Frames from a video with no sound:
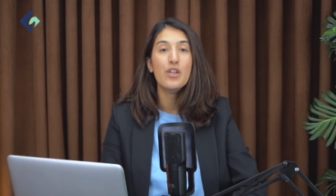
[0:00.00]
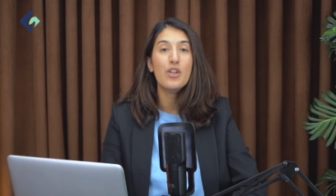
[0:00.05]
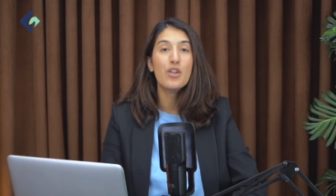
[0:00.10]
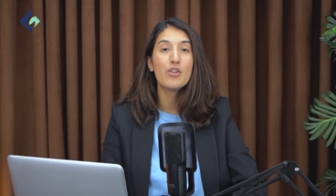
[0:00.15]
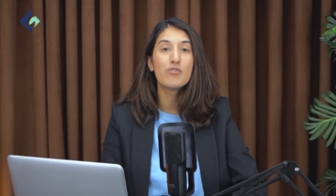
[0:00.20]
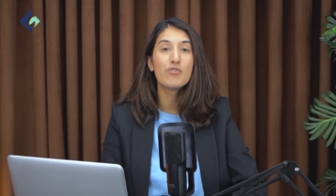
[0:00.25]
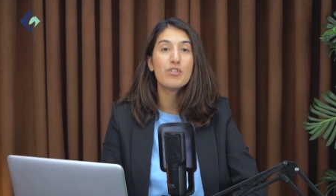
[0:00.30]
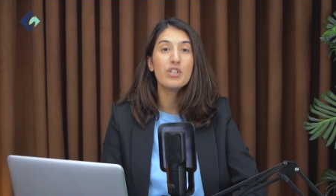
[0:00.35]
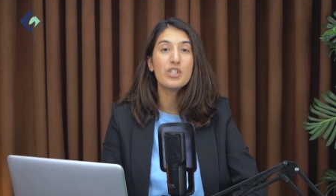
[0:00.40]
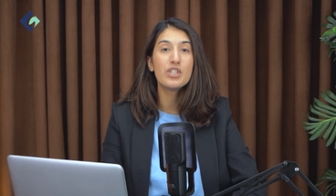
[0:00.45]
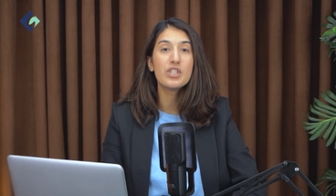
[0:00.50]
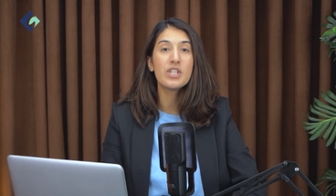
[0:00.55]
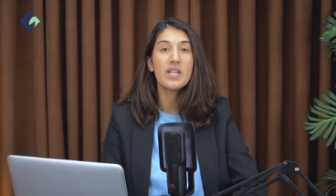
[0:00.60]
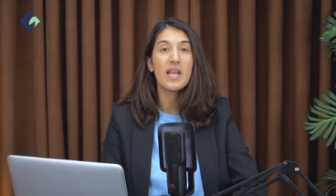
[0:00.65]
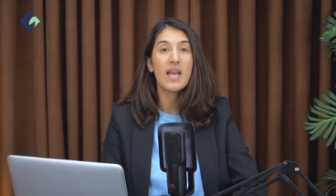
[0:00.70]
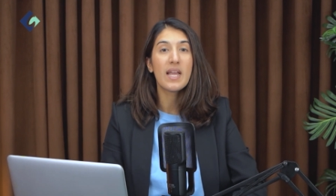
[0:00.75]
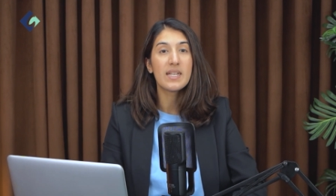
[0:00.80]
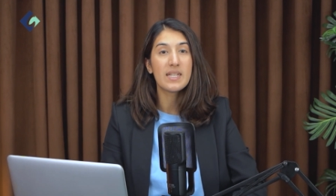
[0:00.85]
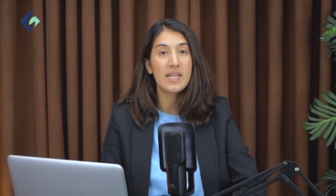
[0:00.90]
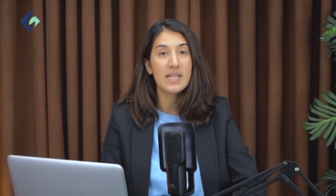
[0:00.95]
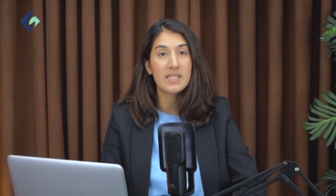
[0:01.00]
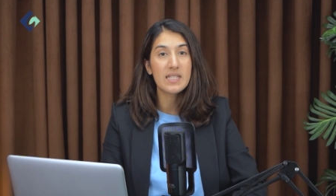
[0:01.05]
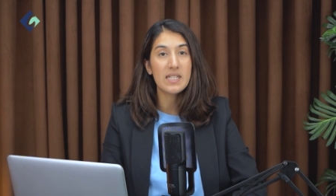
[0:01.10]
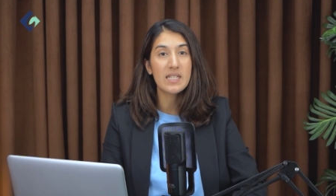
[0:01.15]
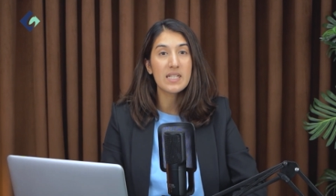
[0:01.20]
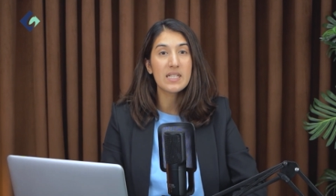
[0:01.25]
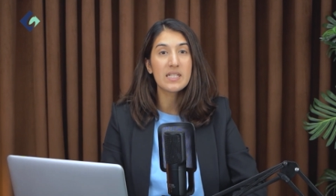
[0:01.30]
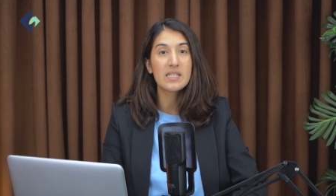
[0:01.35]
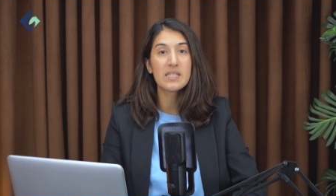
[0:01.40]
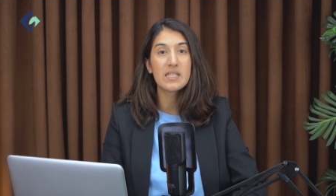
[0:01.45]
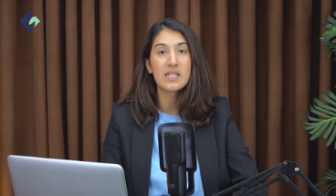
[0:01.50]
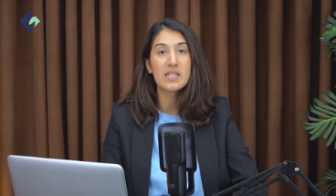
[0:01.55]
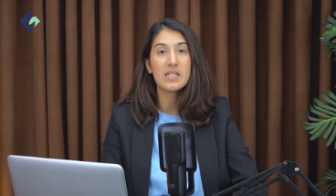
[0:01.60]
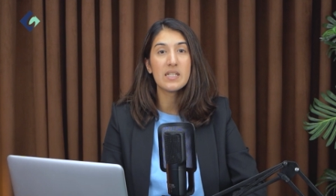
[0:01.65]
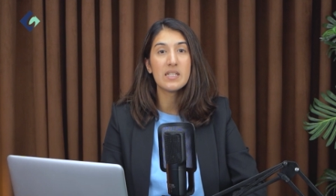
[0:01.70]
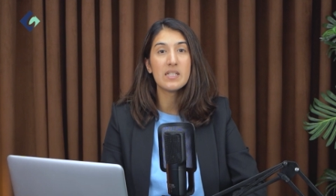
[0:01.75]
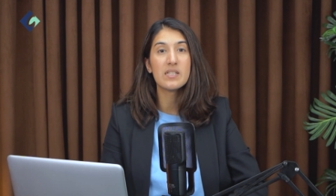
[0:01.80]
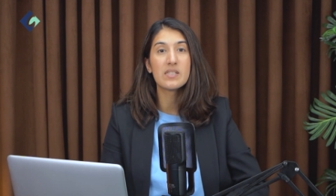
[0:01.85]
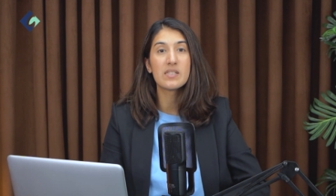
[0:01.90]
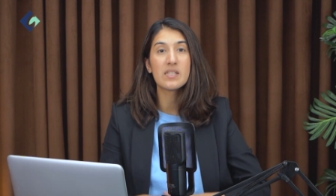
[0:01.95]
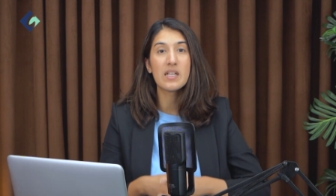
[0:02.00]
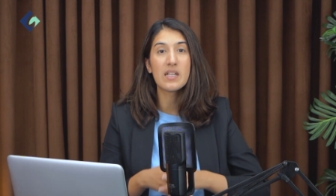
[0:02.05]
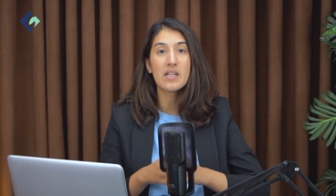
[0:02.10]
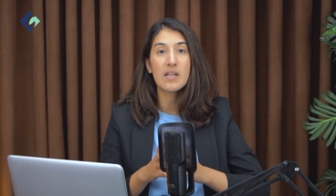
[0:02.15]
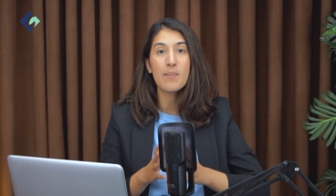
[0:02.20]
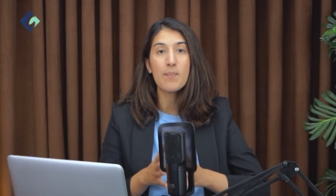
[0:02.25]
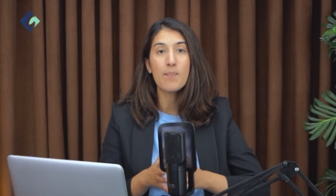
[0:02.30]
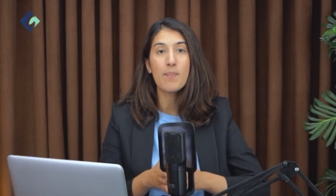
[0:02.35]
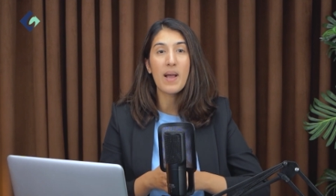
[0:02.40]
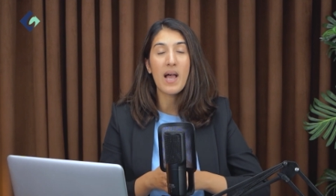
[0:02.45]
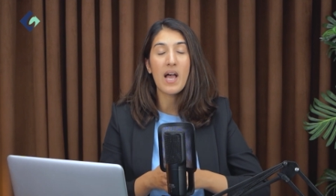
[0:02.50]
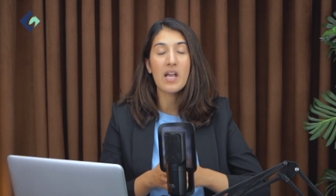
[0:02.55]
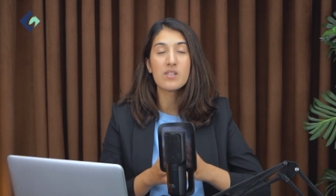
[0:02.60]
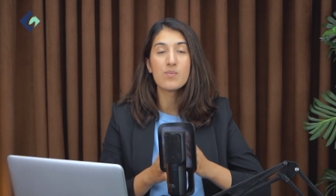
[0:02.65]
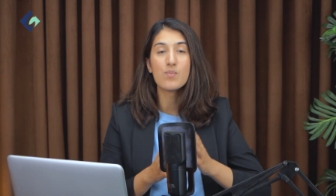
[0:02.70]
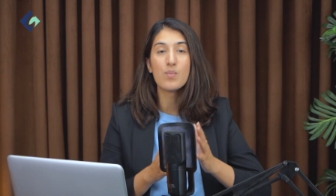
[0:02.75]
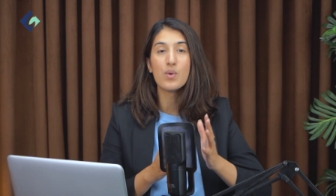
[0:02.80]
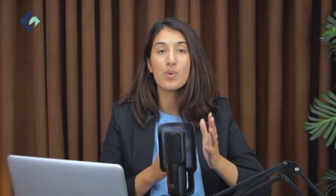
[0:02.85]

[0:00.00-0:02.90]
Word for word: Nutrition and dietetics careers encompass